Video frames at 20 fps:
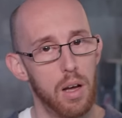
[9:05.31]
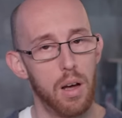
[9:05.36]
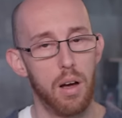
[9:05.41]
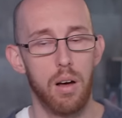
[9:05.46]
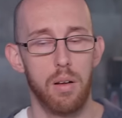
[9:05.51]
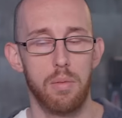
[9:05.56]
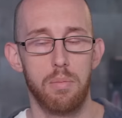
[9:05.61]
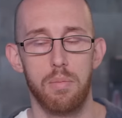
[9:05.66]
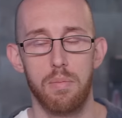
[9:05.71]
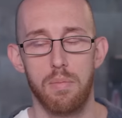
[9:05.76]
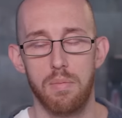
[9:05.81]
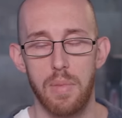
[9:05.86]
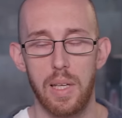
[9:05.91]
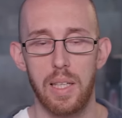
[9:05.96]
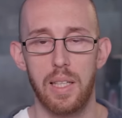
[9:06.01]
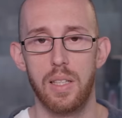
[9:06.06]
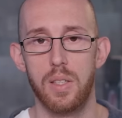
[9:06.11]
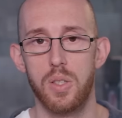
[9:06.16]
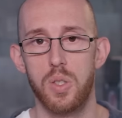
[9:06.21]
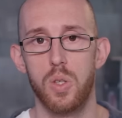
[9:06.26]
on
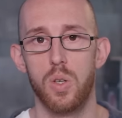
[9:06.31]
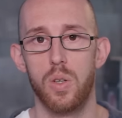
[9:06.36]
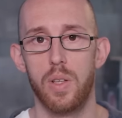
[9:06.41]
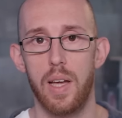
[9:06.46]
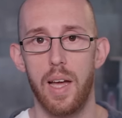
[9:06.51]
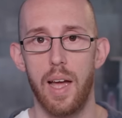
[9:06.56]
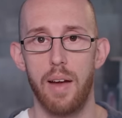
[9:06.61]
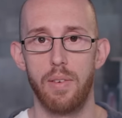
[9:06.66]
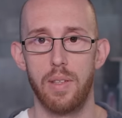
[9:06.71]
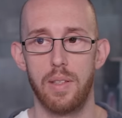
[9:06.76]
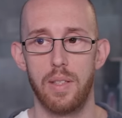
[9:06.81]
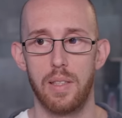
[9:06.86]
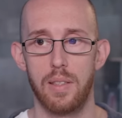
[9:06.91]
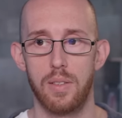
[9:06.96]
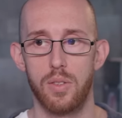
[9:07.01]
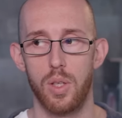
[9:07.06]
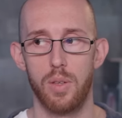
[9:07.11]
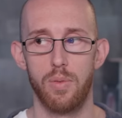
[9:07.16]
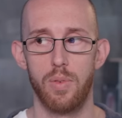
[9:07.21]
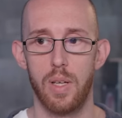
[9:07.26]
making sure that
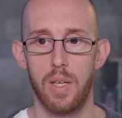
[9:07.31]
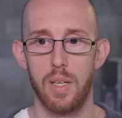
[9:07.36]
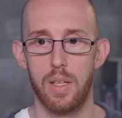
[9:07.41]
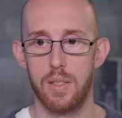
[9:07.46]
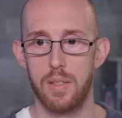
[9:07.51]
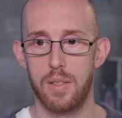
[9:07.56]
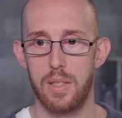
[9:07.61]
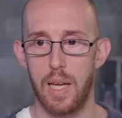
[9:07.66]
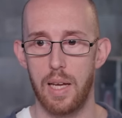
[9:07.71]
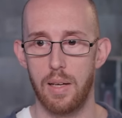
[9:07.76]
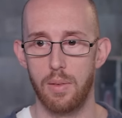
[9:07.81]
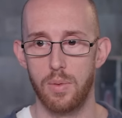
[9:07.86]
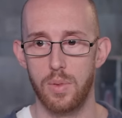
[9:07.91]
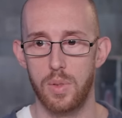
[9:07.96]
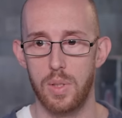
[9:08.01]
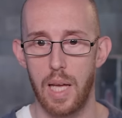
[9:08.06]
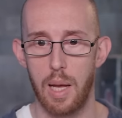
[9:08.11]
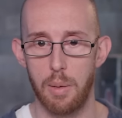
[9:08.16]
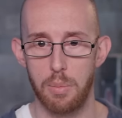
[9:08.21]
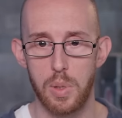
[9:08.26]
everything sort of
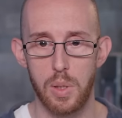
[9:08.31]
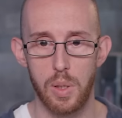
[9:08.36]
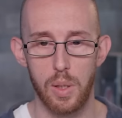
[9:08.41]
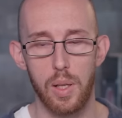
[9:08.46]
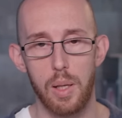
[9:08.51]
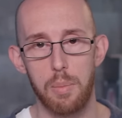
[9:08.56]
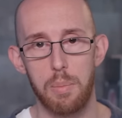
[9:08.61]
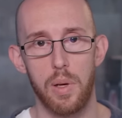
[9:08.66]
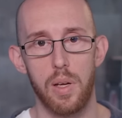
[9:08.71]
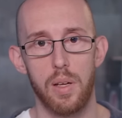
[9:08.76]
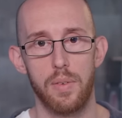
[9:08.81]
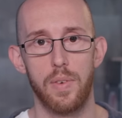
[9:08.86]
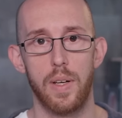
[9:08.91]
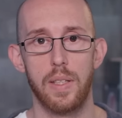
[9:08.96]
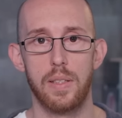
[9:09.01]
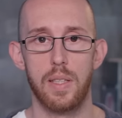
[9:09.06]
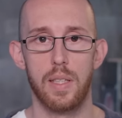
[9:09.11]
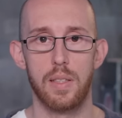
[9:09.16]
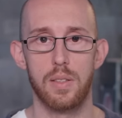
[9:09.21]
sounds absolutely perfect.